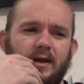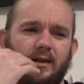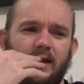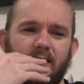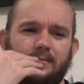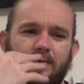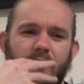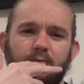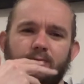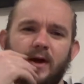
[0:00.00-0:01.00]
light
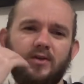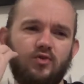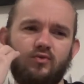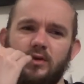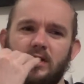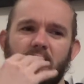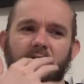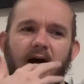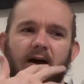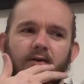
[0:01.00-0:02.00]
brown bread. You really get
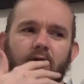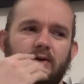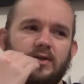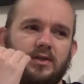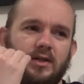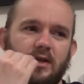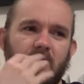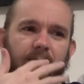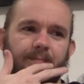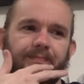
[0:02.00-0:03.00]
that across the
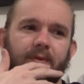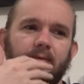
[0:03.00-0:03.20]
um,